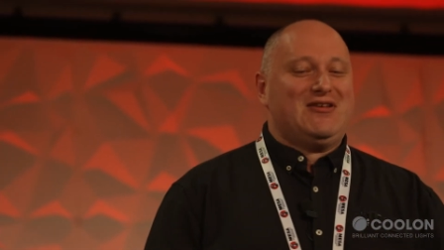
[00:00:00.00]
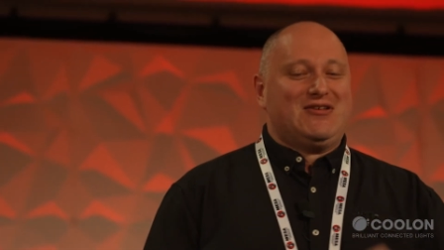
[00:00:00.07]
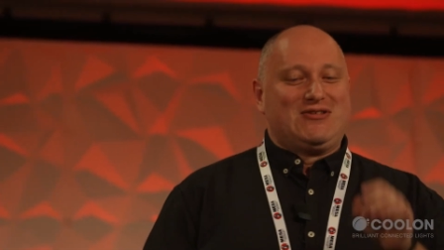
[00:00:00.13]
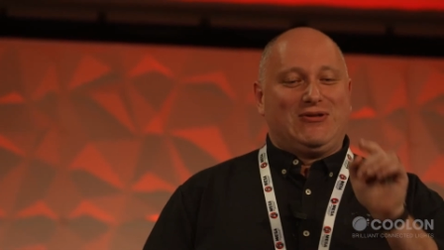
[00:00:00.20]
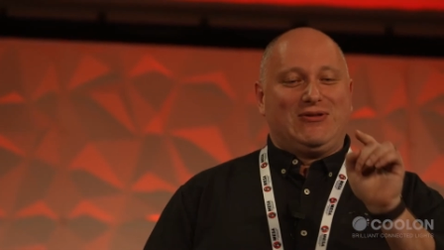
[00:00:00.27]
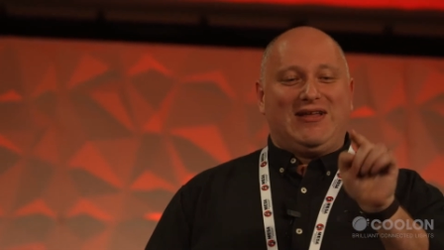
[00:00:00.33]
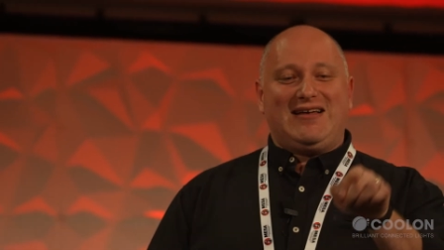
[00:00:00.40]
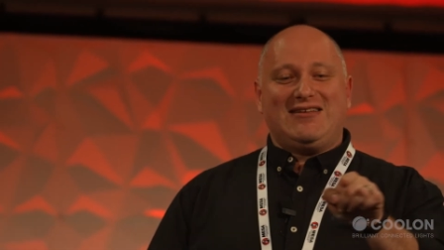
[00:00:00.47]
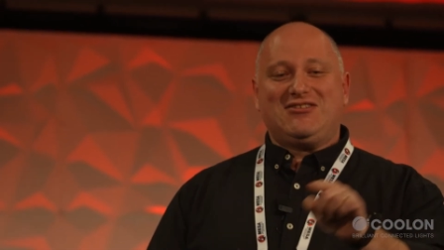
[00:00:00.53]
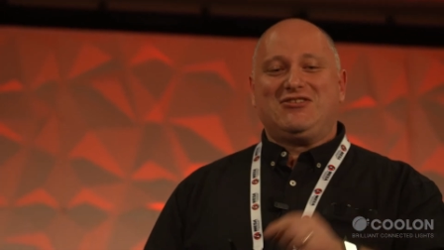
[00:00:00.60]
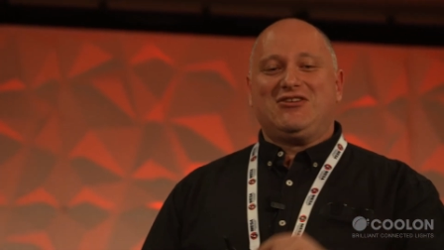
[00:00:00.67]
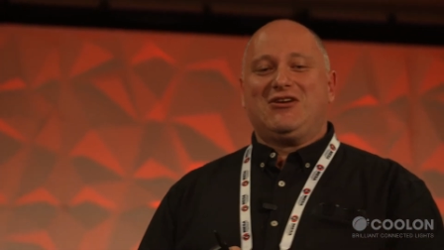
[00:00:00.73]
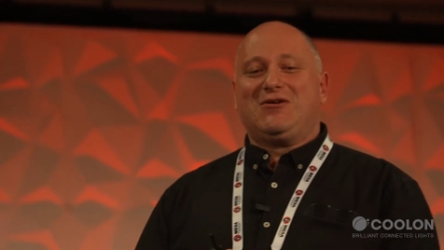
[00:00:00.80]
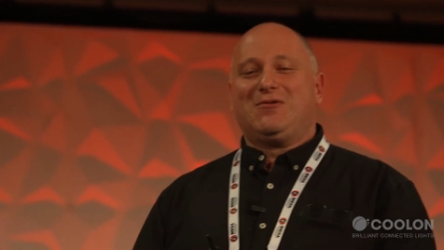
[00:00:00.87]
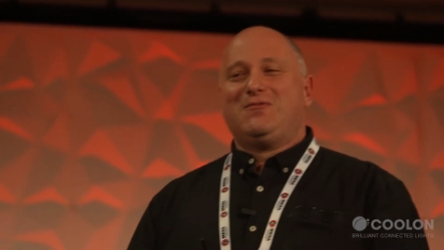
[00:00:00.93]
So last
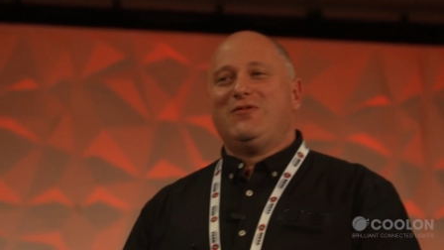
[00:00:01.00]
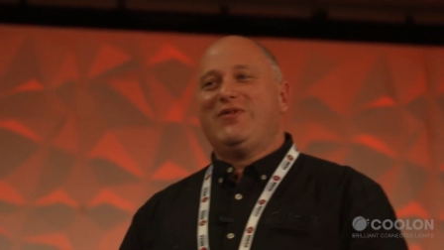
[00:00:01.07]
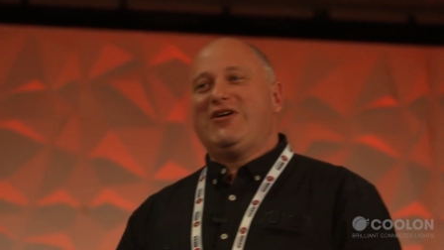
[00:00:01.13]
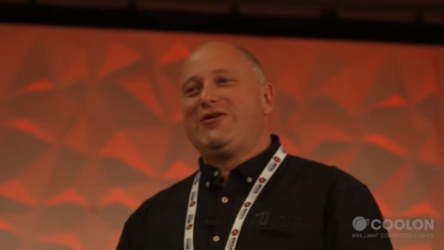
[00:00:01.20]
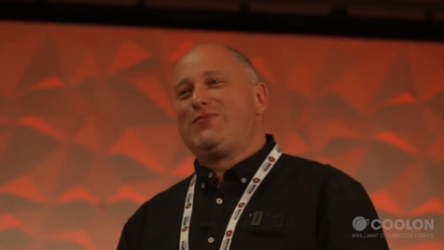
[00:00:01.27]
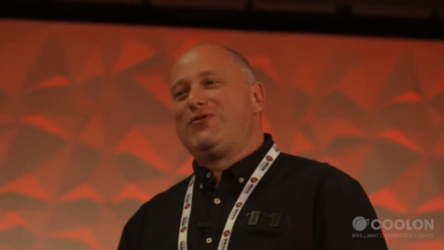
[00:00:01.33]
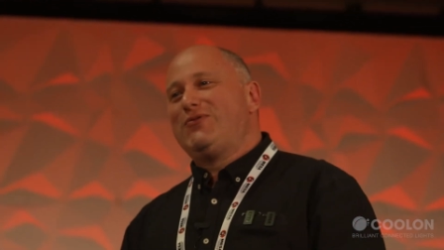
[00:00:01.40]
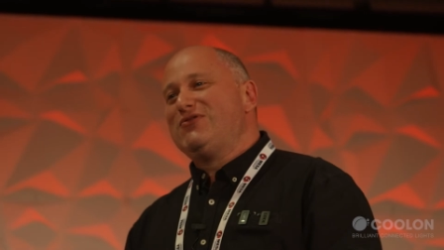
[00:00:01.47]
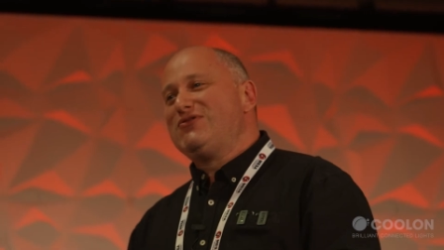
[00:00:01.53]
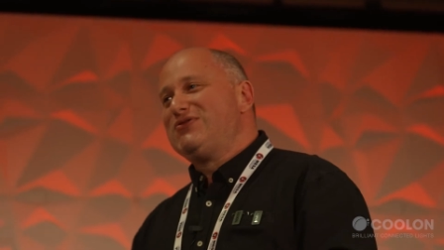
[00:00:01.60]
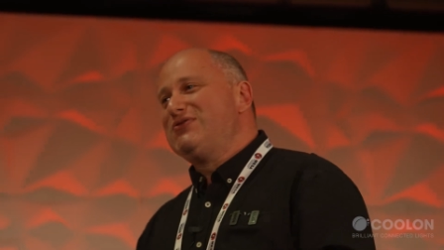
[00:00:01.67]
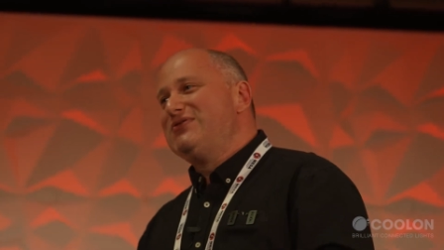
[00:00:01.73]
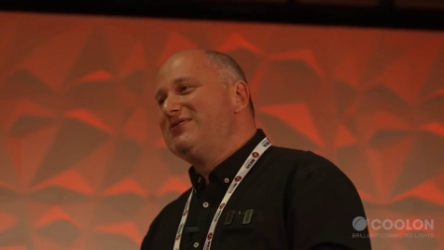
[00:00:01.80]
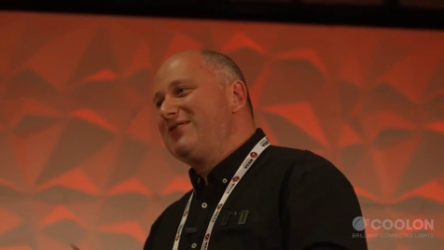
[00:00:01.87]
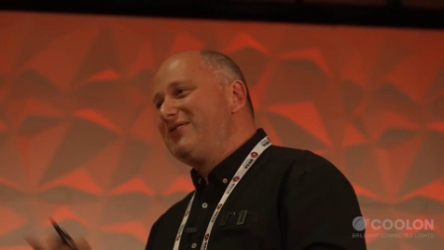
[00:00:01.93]
year, we made a promise to
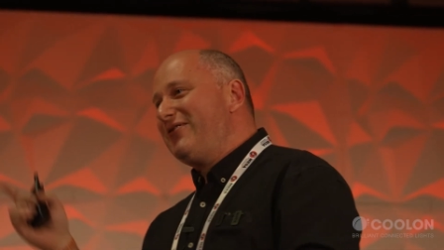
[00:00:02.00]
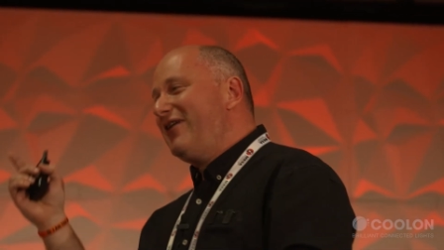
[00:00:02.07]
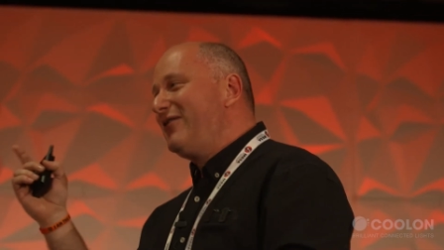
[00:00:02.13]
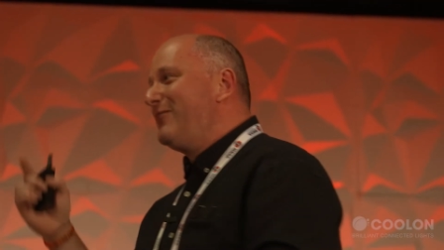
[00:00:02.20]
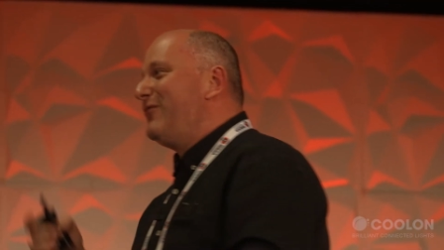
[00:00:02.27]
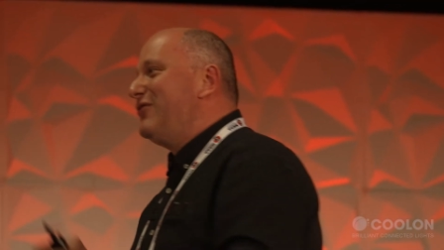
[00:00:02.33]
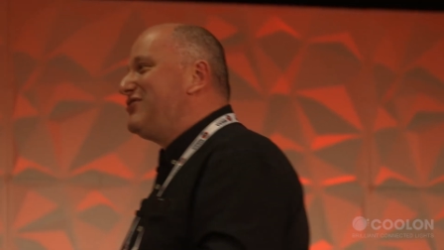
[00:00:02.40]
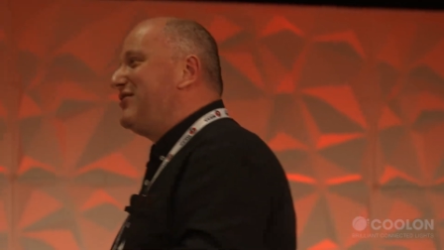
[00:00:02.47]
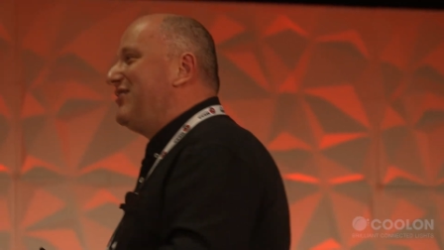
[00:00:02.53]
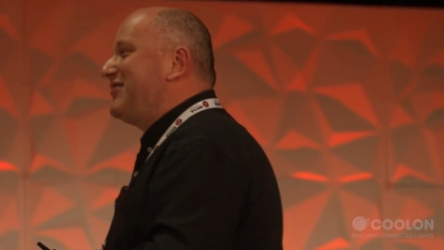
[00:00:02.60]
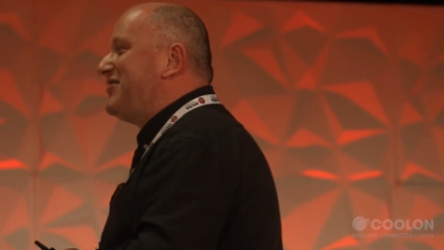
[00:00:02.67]
do, create a watch like